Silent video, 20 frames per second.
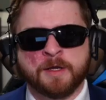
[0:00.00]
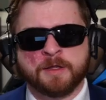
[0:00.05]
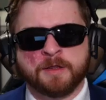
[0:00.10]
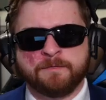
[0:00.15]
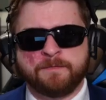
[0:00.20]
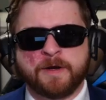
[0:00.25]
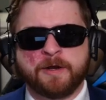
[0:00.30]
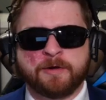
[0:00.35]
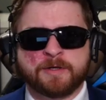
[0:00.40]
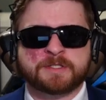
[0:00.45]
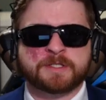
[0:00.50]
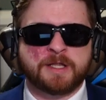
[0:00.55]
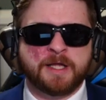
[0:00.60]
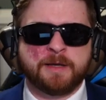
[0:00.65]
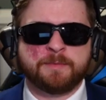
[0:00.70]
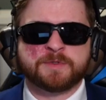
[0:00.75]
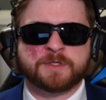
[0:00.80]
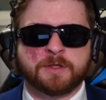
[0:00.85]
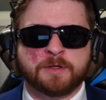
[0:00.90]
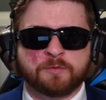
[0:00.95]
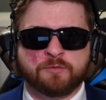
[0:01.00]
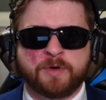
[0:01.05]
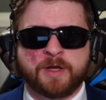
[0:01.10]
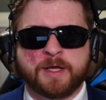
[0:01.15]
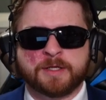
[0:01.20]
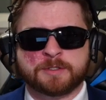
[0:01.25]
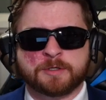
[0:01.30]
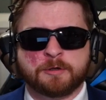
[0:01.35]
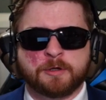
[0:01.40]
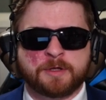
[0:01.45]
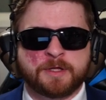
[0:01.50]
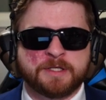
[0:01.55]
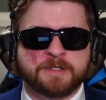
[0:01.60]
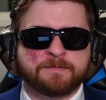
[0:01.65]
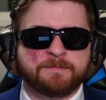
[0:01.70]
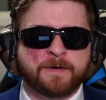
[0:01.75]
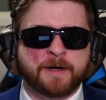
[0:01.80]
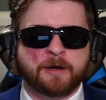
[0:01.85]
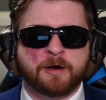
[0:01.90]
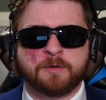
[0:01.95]
The various claims in the RIAS are that
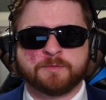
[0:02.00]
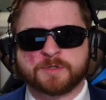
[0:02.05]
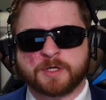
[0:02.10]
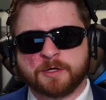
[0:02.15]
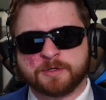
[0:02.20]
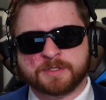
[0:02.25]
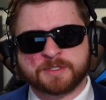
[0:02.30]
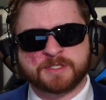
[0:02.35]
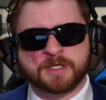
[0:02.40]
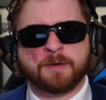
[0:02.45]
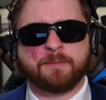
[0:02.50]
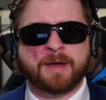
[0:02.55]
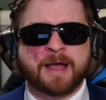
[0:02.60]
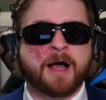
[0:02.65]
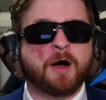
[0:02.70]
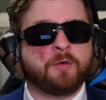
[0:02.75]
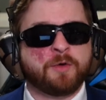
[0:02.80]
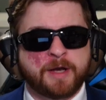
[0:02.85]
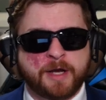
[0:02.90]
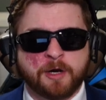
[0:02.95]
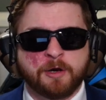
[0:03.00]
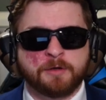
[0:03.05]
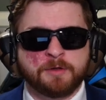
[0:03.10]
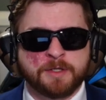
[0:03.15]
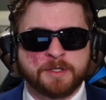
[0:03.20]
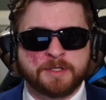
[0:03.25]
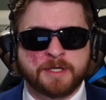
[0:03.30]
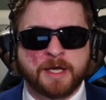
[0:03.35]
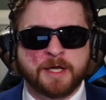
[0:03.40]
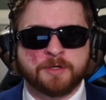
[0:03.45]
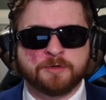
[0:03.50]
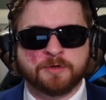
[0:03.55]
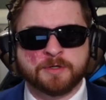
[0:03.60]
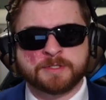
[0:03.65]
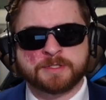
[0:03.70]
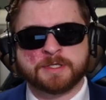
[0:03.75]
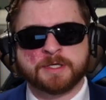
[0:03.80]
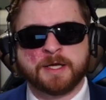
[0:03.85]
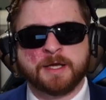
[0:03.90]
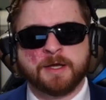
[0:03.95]
these firearms are somehow inherently
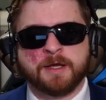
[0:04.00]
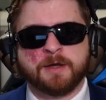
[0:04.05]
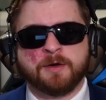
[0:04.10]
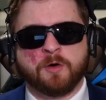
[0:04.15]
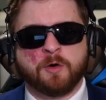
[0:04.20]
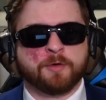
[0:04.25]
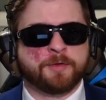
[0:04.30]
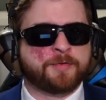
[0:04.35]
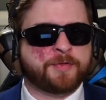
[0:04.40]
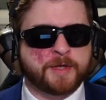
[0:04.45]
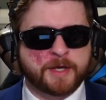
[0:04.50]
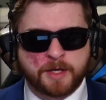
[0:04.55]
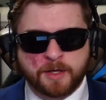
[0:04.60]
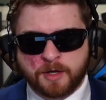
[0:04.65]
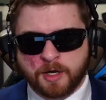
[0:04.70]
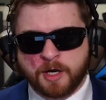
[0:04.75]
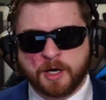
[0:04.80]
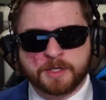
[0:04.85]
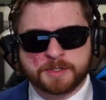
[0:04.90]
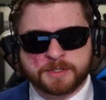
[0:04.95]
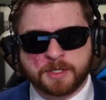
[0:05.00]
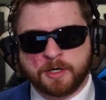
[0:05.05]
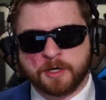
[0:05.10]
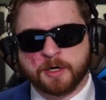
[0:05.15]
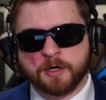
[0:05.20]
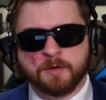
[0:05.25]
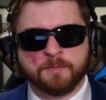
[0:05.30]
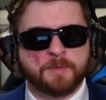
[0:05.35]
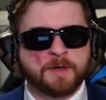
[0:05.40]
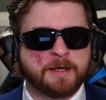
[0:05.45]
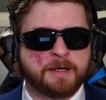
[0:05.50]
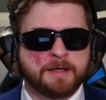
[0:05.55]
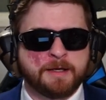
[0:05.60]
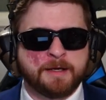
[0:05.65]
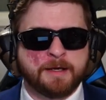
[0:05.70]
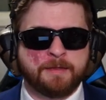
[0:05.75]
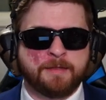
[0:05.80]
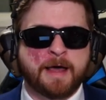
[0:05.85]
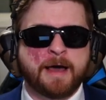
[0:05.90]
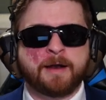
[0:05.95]
dangerous, or that they can cause harm,
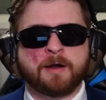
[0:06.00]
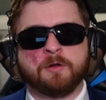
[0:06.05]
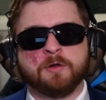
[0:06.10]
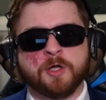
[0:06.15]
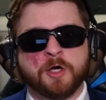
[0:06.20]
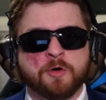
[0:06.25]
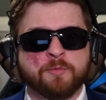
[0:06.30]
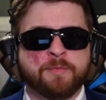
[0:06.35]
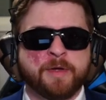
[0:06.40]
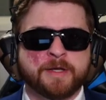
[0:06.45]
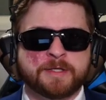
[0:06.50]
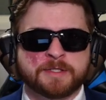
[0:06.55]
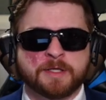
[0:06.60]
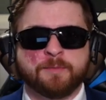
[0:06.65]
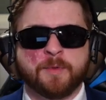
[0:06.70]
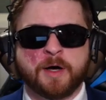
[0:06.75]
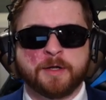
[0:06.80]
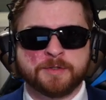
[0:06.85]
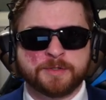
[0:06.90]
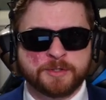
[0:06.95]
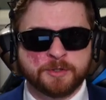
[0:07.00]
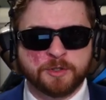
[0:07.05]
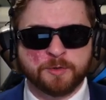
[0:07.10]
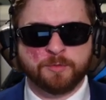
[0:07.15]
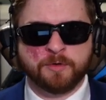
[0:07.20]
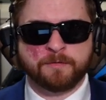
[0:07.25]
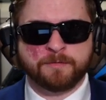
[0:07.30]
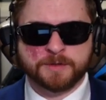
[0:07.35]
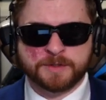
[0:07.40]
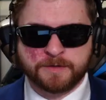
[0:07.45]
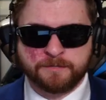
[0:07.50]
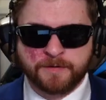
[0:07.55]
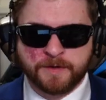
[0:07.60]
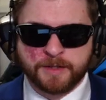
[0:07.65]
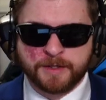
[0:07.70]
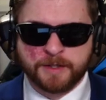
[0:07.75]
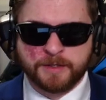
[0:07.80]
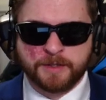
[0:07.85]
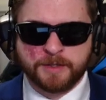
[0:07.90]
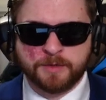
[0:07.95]
and that alone makes them unsuitable for
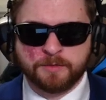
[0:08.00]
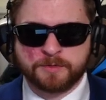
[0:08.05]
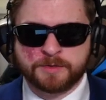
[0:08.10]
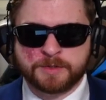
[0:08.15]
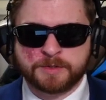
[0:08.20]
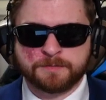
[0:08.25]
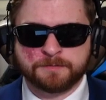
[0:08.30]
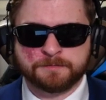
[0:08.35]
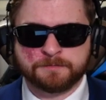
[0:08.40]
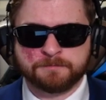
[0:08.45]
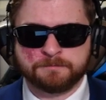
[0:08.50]
civilian use.